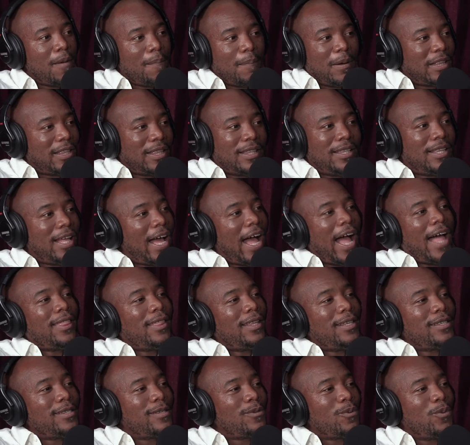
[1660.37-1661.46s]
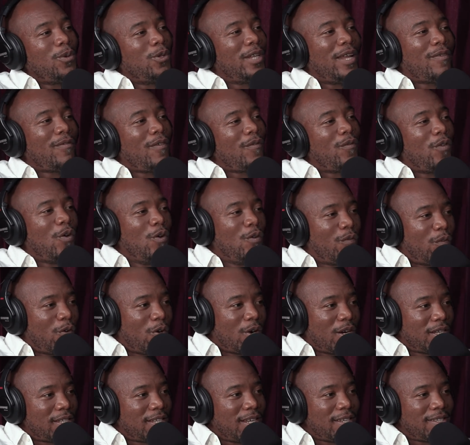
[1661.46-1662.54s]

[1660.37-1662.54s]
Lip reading: but the others will never vote for us.